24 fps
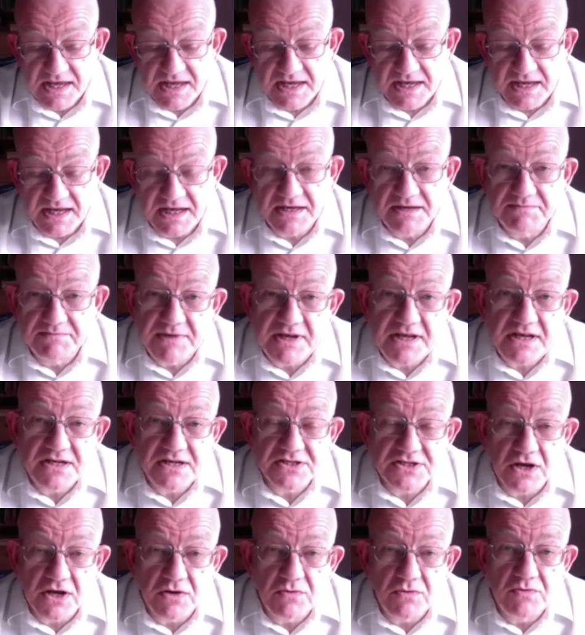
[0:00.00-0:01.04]
It
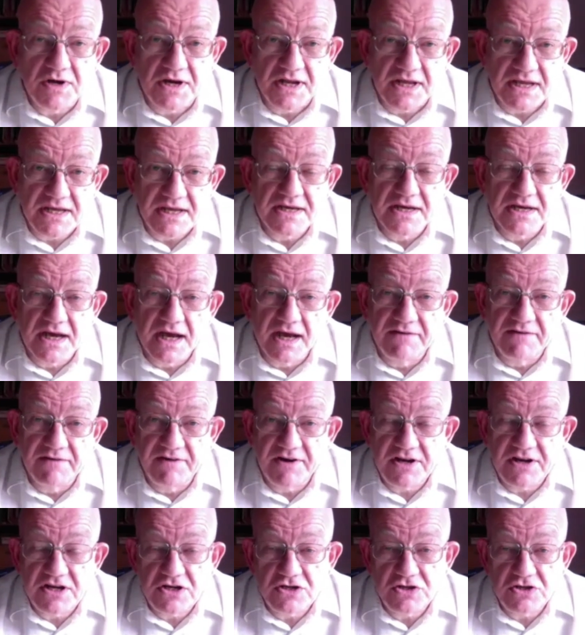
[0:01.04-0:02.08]
means only a
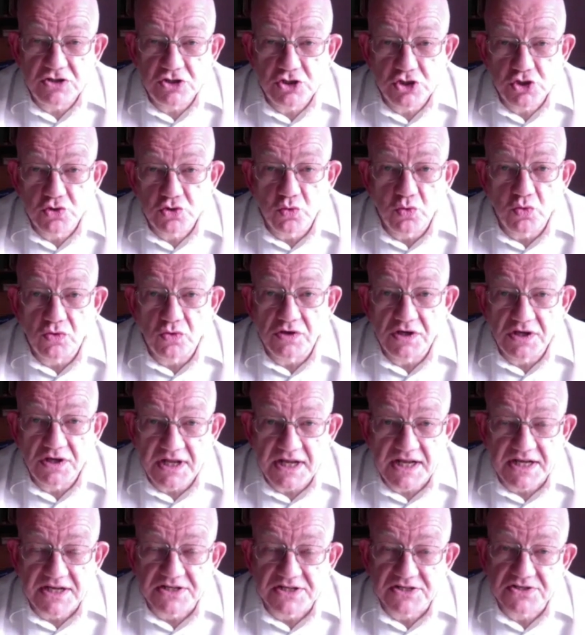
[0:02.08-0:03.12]
very short
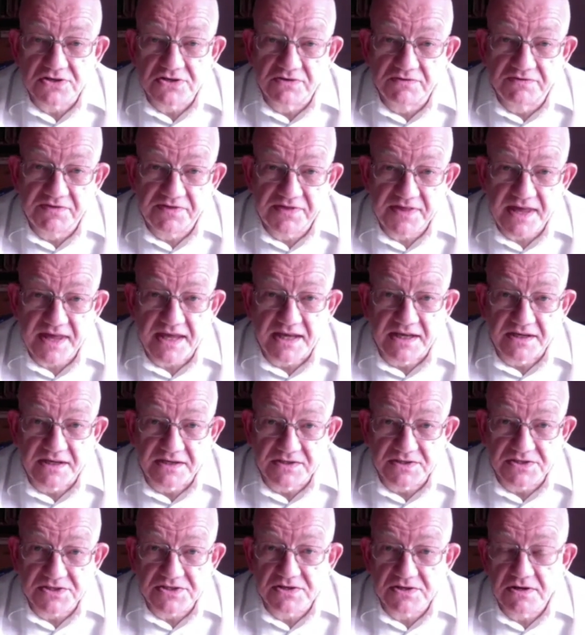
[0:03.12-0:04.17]
list of
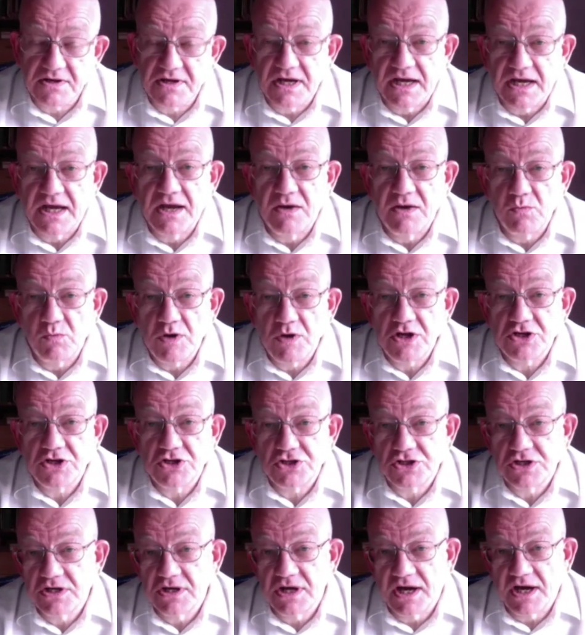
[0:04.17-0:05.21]
things uh,
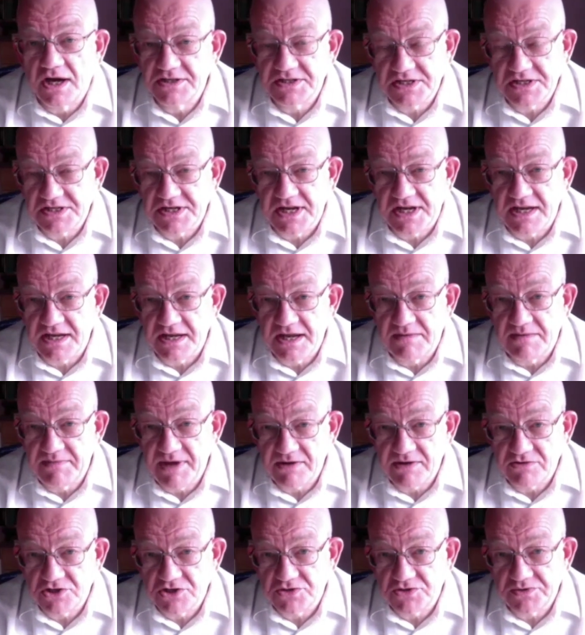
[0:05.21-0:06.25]
which as I say,
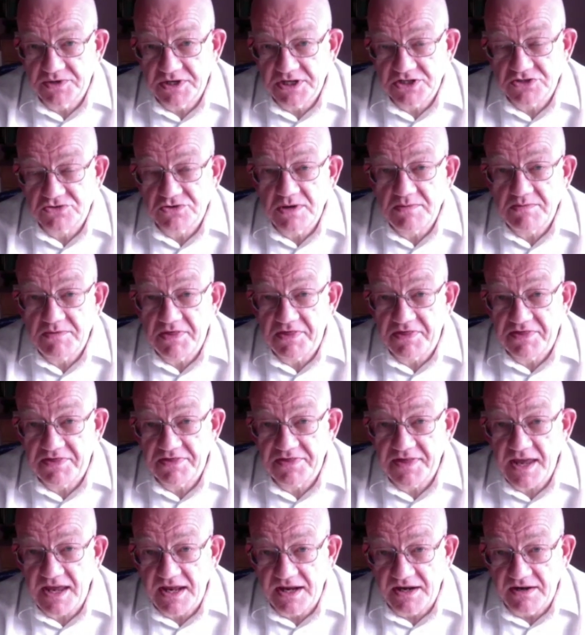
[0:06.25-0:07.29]
amount to an extremely
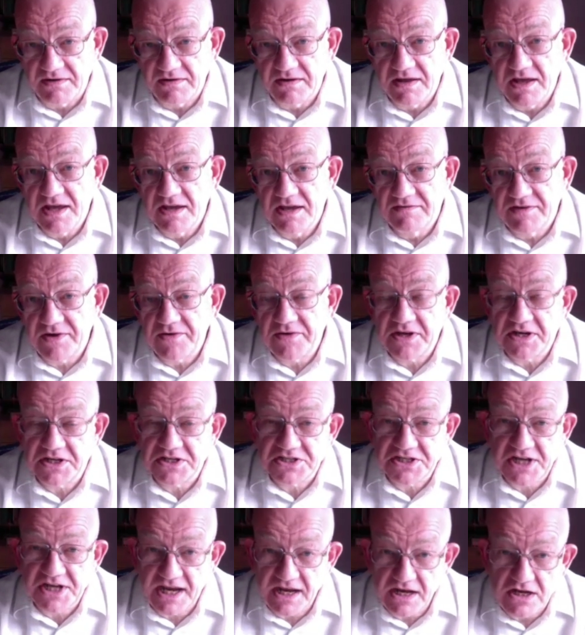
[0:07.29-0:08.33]
thin, very
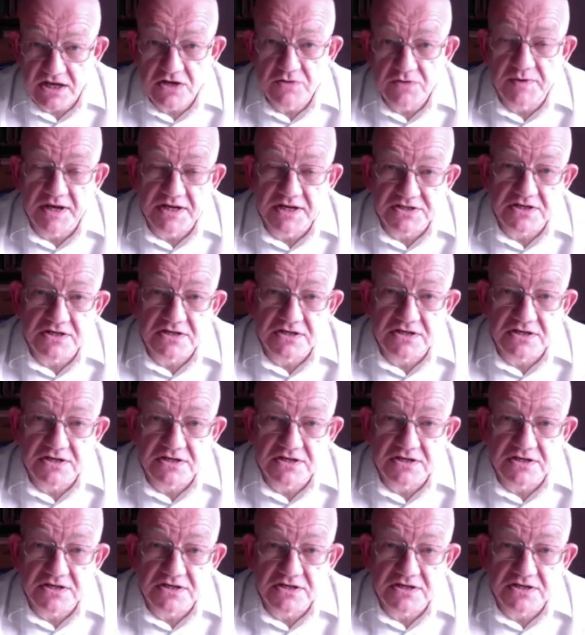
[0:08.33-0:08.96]
attenuated